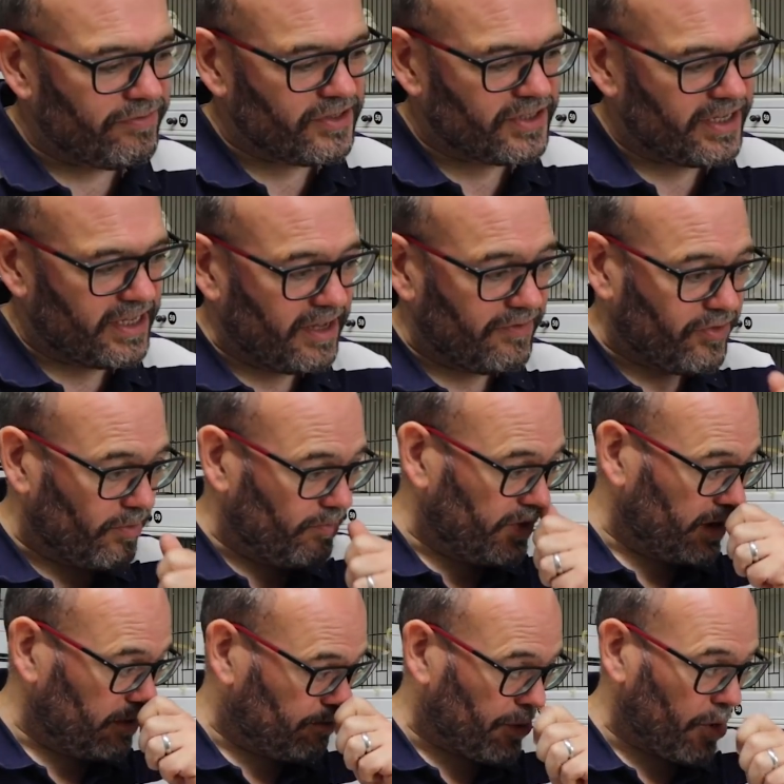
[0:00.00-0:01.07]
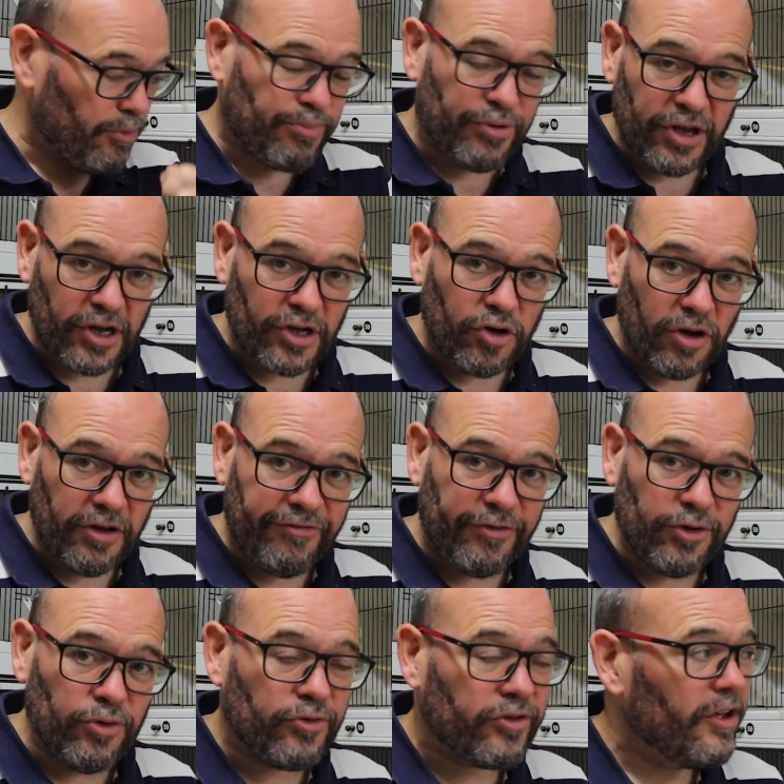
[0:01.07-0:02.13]
obviously give them the appropriate colour
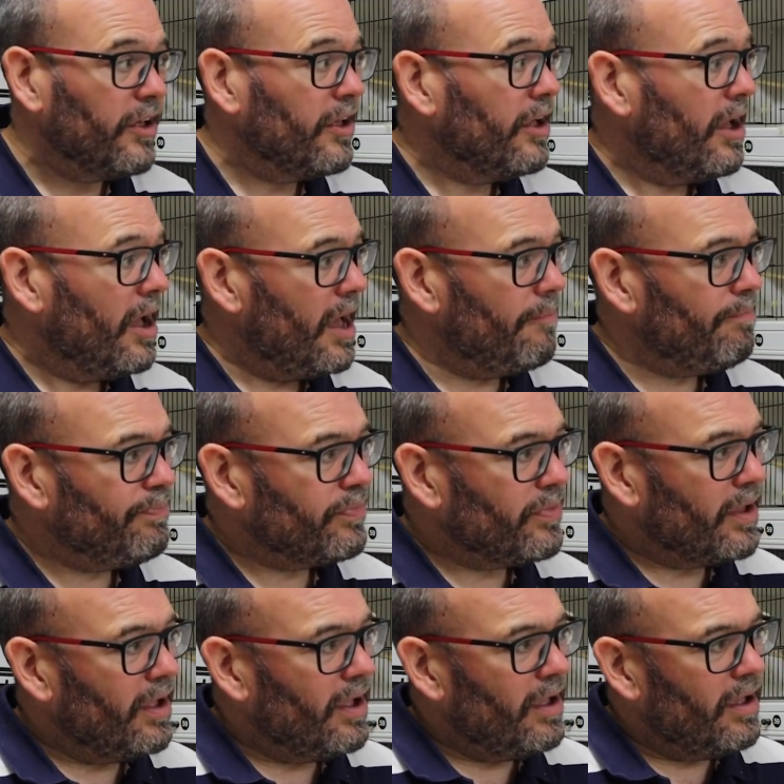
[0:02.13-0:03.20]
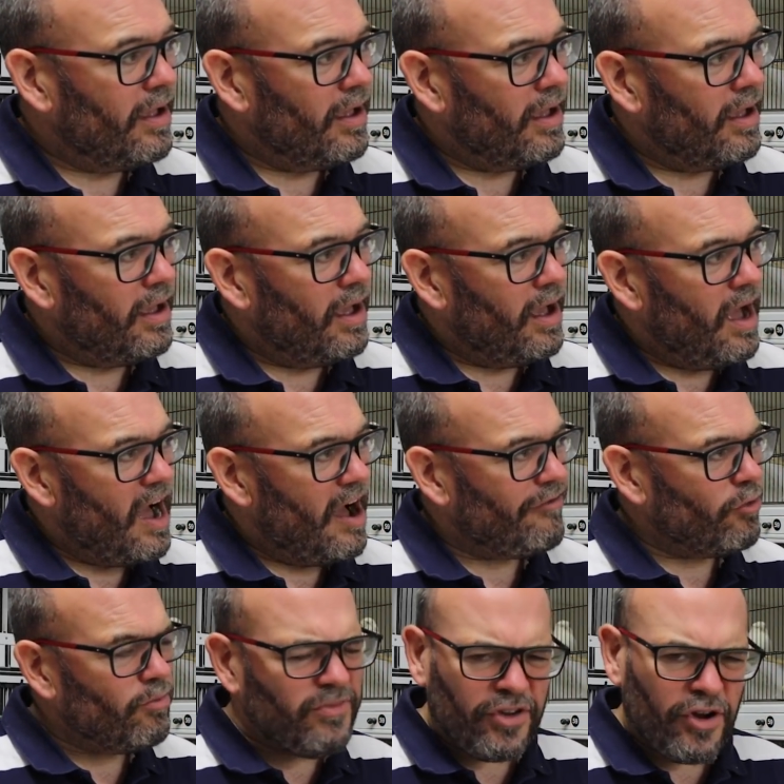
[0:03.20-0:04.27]
food. Um,
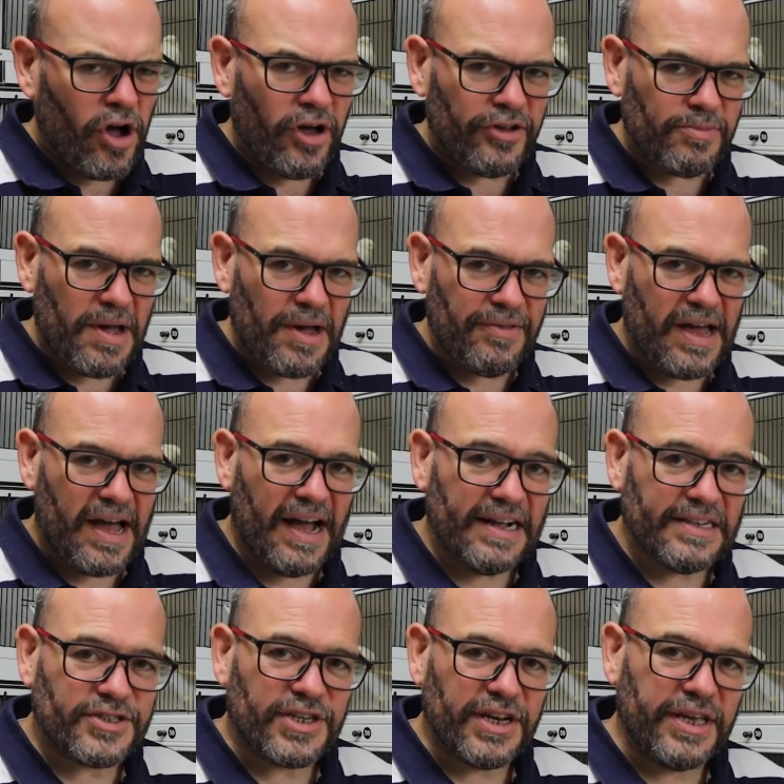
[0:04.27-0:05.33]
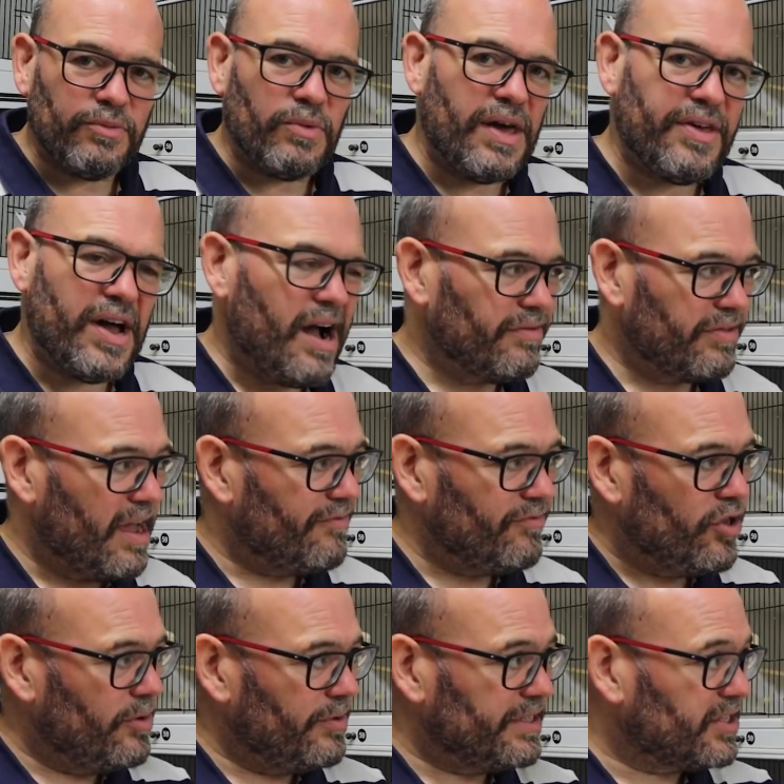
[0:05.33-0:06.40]
I've wondered about that actually, whether I, I have
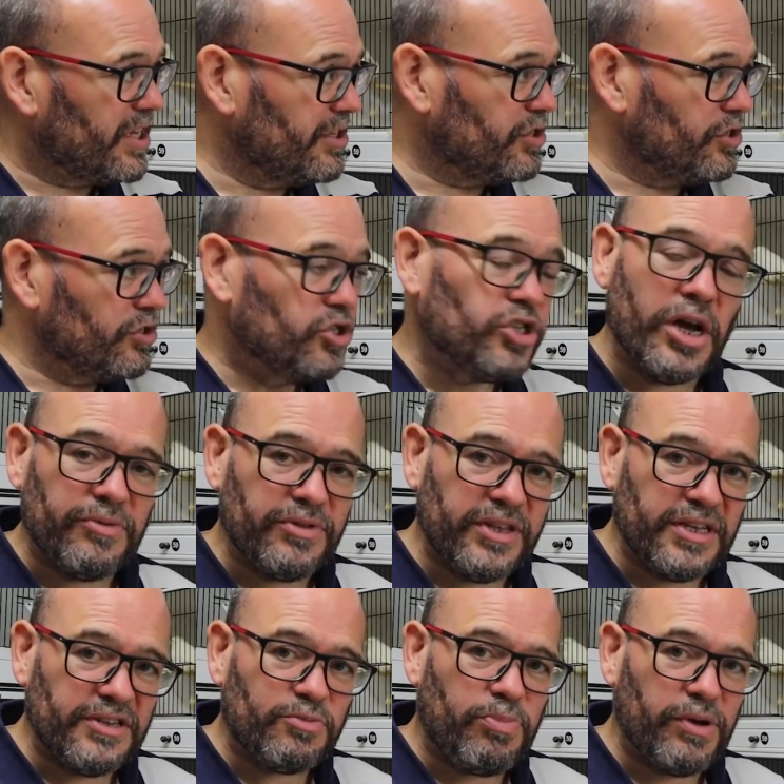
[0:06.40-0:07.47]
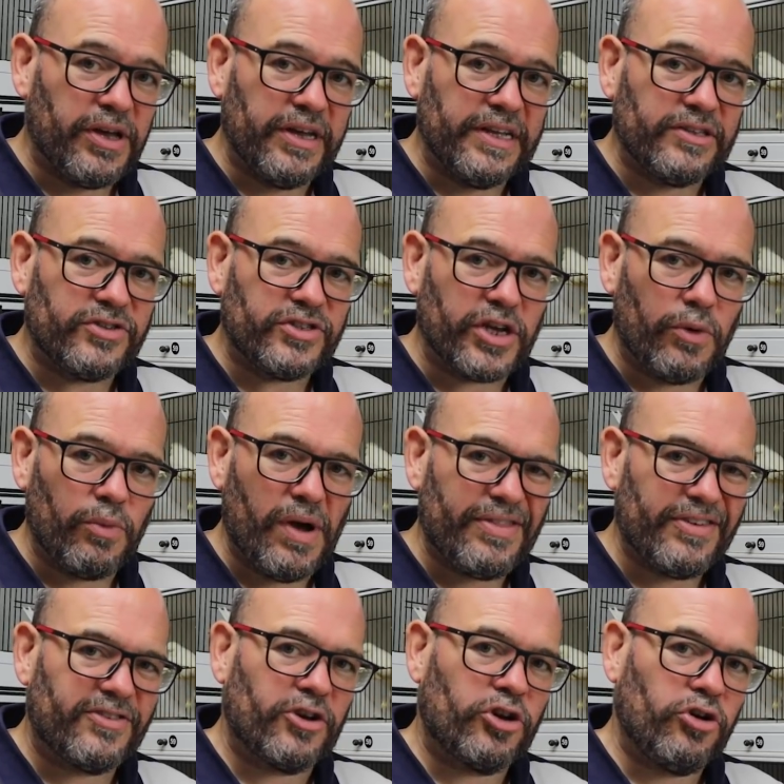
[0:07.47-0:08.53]
no intention of showing these birds, so
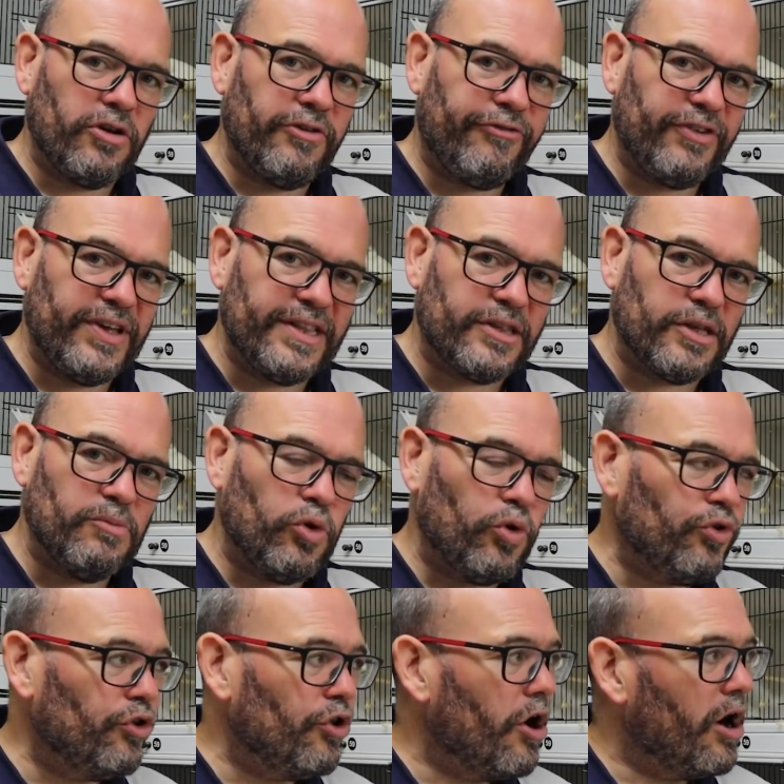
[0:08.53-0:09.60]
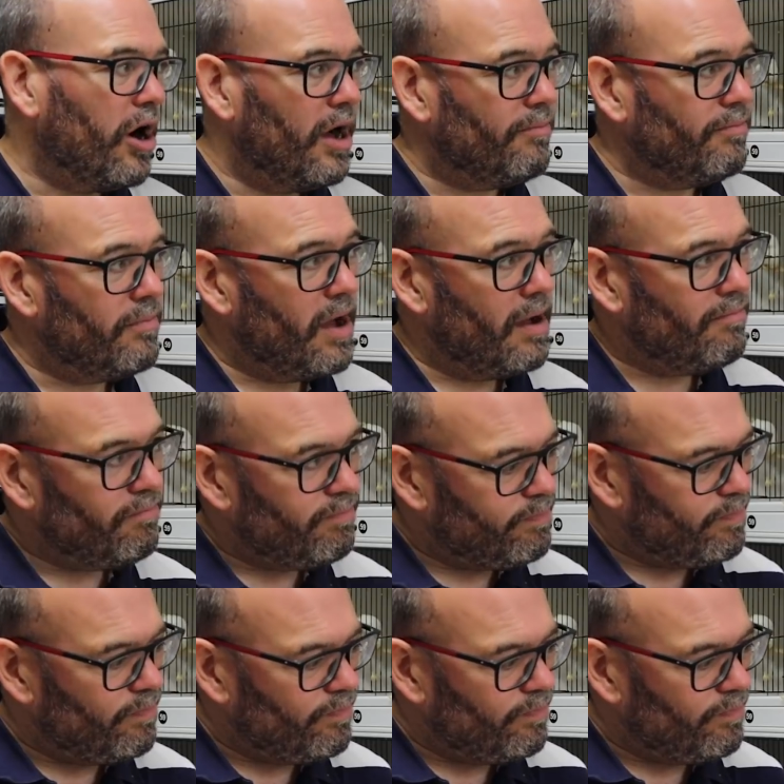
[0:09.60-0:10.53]
whether to colour feed them or not, I'm, I'm,